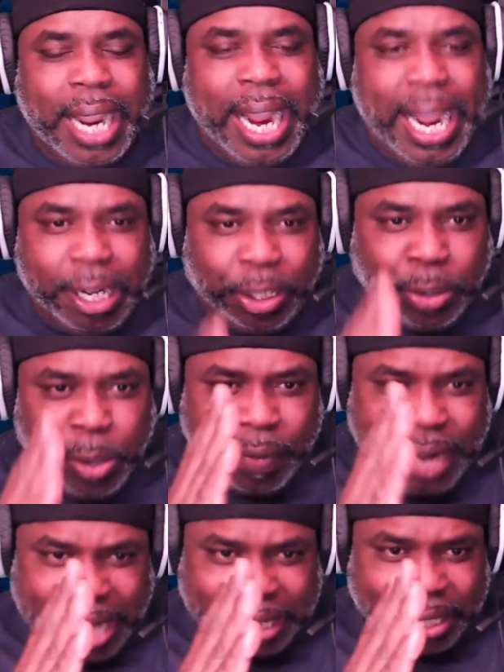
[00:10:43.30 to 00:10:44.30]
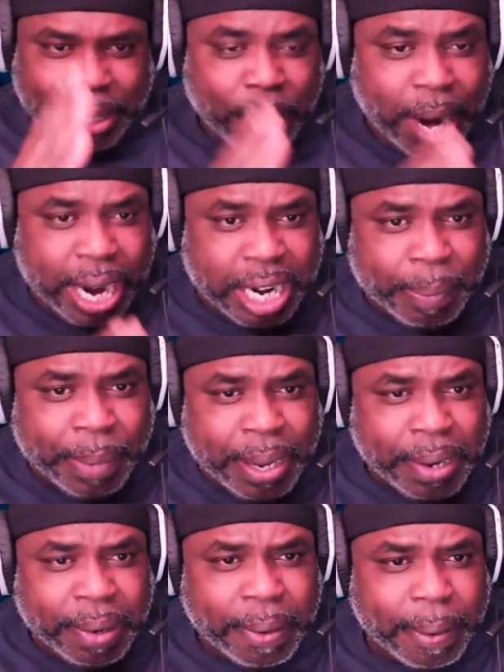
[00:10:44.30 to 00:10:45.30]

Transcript: and the truth lies somewhere in the middle.